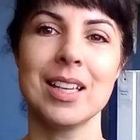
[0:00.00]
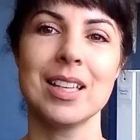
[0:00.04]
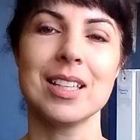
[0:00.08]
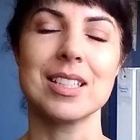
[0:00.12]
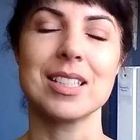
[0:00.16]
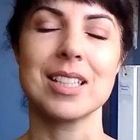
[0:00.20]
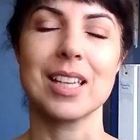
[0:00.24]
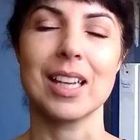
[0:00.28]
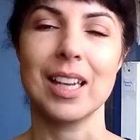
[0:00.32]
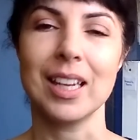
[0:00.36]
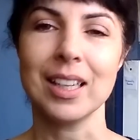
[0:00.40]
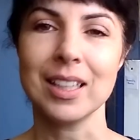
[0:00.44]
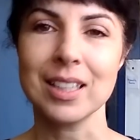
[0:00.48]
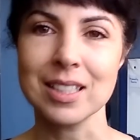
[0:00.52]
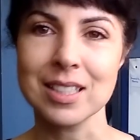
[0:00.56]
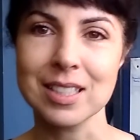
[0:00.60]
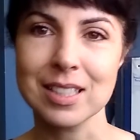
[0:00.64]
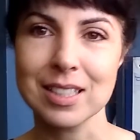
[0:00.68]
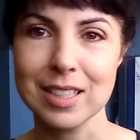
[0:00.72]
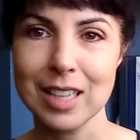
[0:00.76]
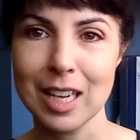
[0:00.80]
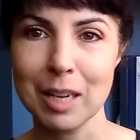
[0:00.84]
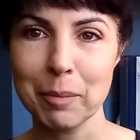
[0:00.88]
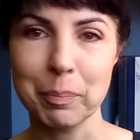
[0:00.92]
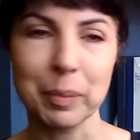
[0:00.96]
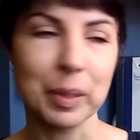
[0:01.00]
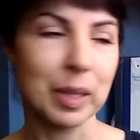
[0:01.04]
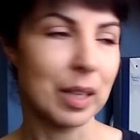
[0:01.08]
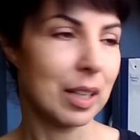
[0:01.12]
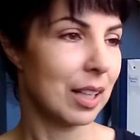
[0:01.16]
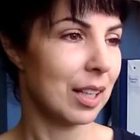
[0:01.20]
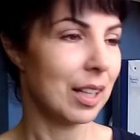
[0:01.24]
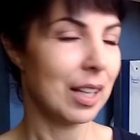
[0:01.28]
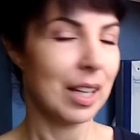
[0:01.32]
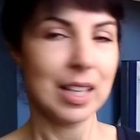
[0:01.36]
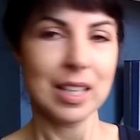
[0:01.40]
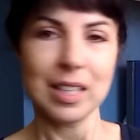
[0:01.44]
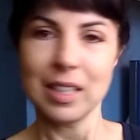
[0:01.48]
take a step,
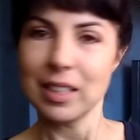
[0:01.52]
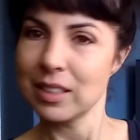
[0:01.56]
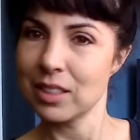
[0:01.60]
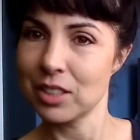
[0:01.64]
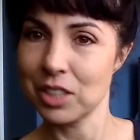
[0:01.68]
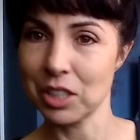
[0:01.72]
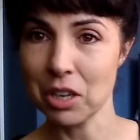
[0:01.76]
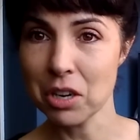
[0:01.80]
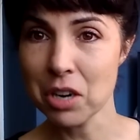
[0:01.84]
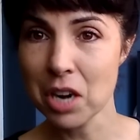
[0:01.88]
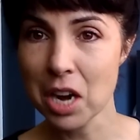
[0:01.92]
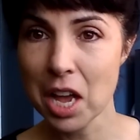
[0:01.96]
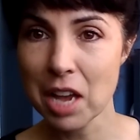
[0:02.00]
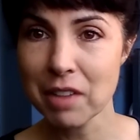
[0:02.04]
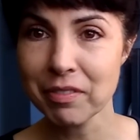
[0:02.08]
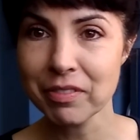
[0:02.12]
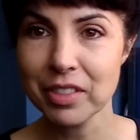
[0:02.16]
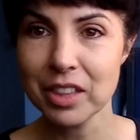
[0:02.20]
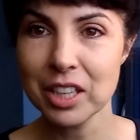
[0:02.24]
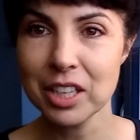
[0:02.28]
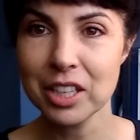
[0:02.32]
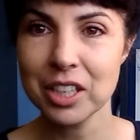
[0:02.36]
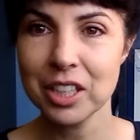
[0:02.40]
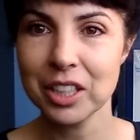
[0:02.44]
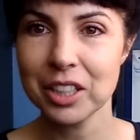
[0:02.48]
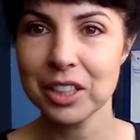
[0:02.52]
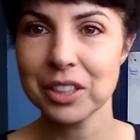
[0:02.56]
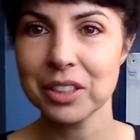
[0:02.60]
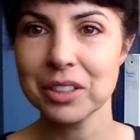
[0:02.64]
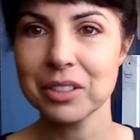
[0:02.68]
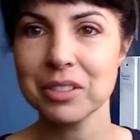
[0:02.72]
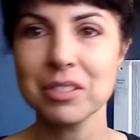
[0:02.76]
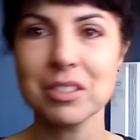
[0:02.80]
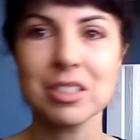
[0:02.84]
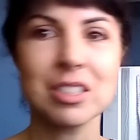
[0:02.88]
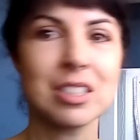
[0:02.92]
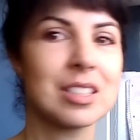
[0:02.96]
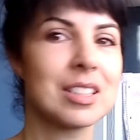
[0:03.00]
turn off the
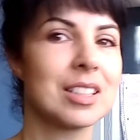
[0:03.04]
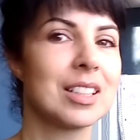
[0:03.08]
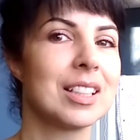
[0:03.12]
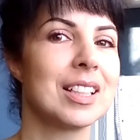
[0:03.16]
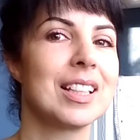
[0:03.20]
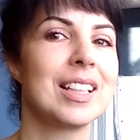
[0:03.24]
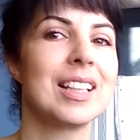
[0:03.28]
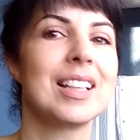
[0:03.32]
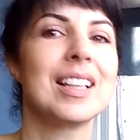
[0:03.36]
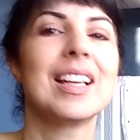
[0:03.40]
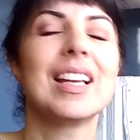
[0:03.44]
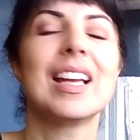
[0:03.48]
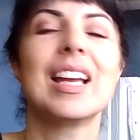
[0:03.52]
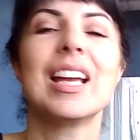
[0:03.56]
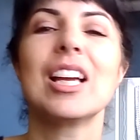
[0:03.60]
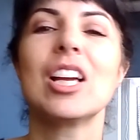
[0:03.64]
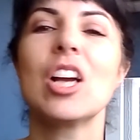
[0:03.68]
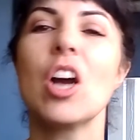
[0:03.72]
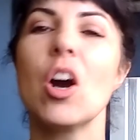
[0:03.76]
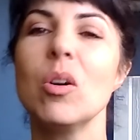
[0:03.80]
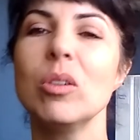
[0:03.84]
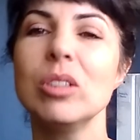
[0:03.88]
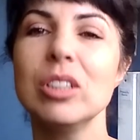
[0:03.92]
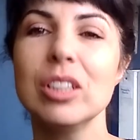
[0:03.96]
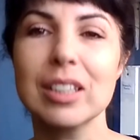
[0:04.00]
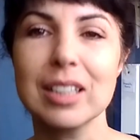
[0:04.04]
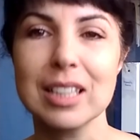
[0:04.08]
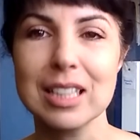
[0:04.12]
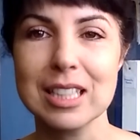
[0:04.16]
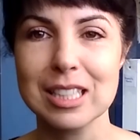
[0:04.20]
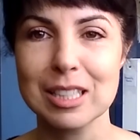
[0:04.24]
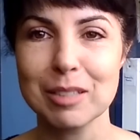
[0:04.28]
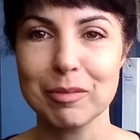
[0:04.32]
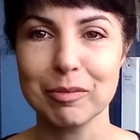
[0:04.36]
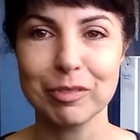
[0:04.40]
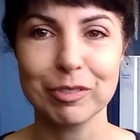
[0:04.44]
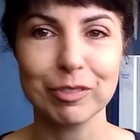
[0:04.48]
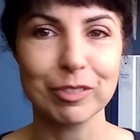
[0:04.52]
news, go look at
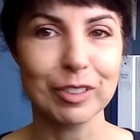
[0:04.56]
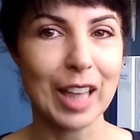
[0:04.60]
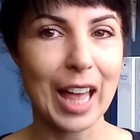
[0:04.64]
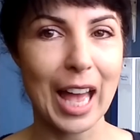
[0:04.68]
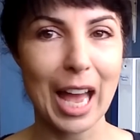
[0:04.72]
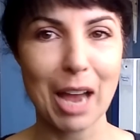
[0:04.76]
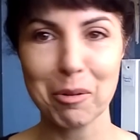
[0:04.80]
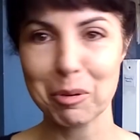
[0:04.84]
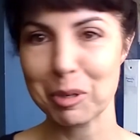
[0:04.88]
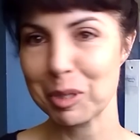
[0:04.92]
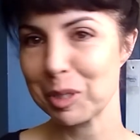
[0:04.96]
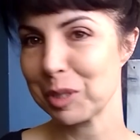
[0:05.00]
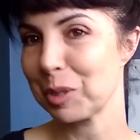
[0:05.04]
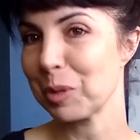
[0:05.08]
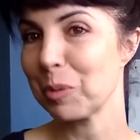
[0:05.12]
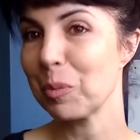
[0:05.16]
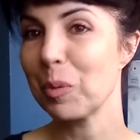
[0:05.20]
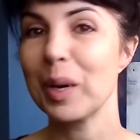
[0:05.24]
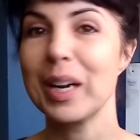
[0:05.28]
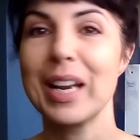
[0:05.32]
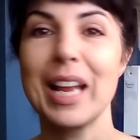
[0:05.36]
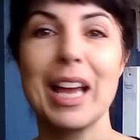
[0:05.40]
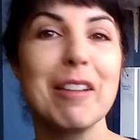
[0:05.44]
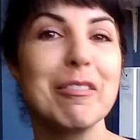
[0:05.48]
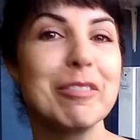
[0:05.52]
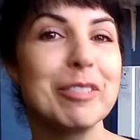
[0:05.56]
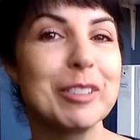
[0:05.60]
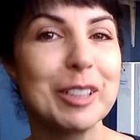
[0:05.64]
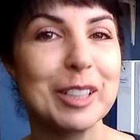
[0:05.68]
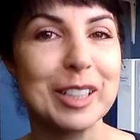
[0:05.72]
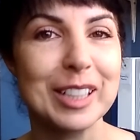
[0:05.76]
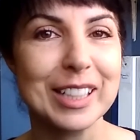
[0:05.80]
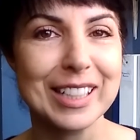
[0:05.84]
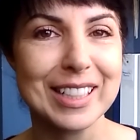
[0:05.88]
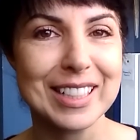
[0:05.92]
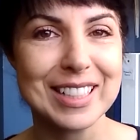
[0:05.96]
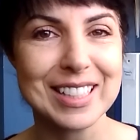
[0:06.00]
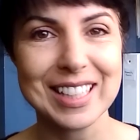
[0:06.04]
some flowers or whatever it
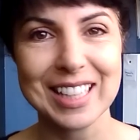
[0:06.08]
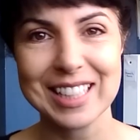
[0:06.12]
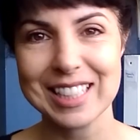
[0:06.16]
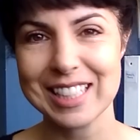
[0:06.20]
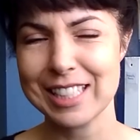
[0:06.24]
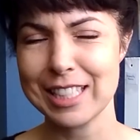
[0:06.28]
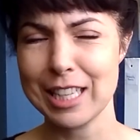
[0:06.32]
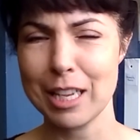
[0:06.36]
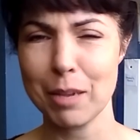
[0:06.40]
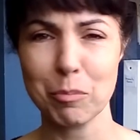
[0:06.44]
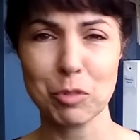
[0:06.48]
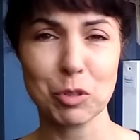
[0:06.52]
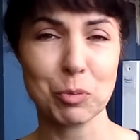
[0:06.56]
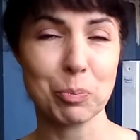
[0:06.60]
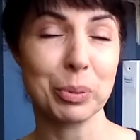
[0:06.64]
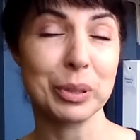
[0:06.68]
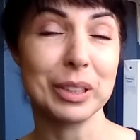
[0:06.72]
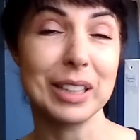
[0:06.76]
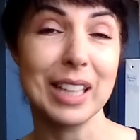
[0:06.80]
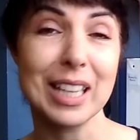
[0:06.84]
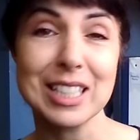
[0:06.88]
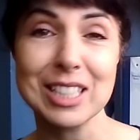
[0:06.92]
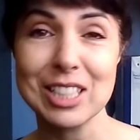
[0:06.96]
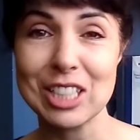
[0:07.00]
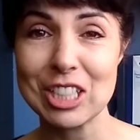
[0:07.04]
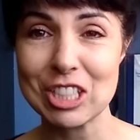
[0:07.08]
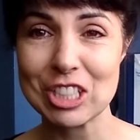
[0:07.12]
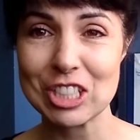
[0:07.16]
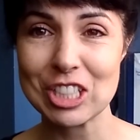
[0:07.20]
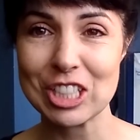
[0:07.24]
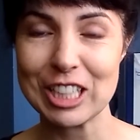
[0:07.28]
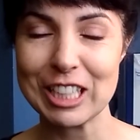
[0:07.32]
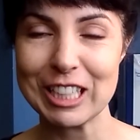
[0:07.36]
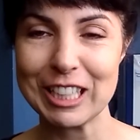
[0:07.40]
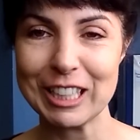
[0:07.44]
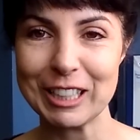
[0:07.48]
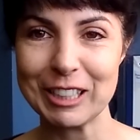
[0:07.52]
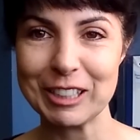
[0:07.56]
is that seems pleasant to
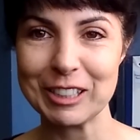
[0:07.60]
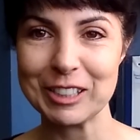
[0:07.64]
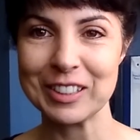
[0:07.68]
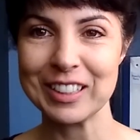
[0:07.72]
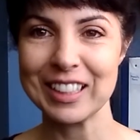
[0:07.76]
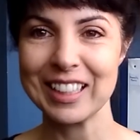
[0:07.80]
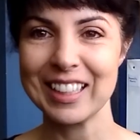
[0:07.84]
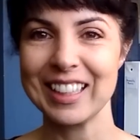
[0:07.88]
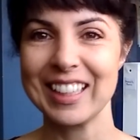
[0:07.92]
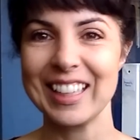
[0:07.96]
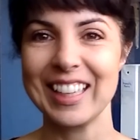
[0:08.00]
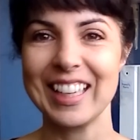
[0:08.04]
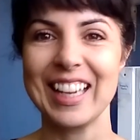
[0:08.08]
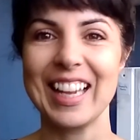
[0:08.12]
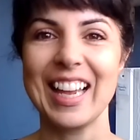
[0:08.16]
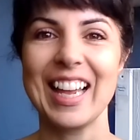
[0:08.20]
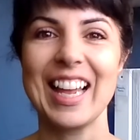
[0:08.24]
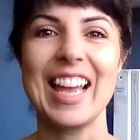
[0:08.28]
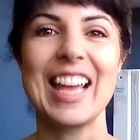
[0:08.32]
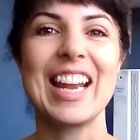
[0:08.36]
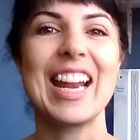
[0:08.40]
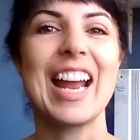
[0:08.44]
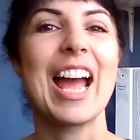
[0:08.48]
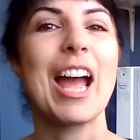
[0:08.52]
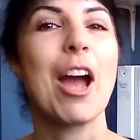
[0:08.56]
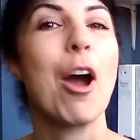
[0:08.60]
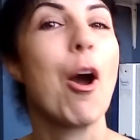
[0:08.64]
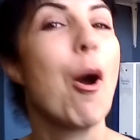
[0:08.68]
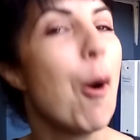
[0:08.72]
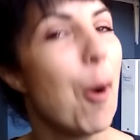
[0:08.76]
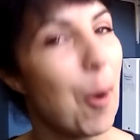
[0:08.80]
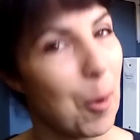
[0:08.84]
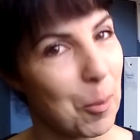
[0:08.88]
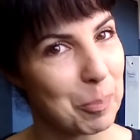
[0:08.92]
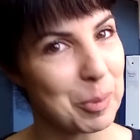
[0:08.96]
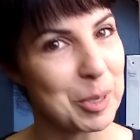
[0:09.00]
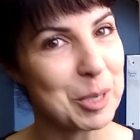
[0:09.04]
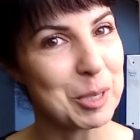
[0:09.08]
you, and I
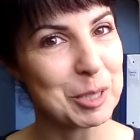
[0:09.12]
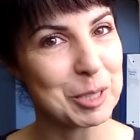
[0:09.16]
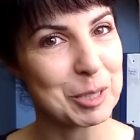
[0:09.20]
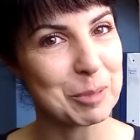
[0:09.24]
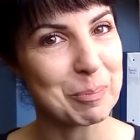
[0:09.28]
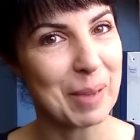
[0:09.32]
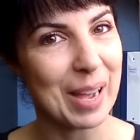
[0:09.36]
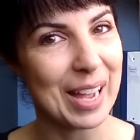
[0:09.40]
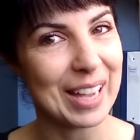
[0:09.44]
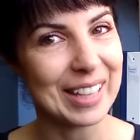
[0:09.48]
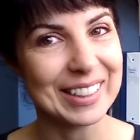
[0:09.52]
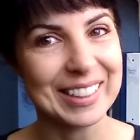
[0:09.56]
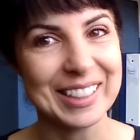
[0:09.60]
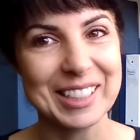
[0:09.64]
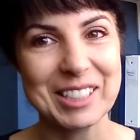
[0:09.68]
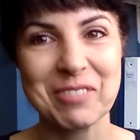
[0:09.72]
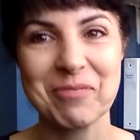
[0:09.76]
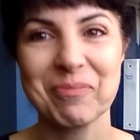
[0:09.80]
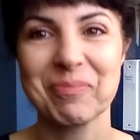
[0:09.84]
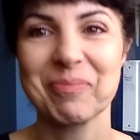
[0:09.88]
hope you're smiling.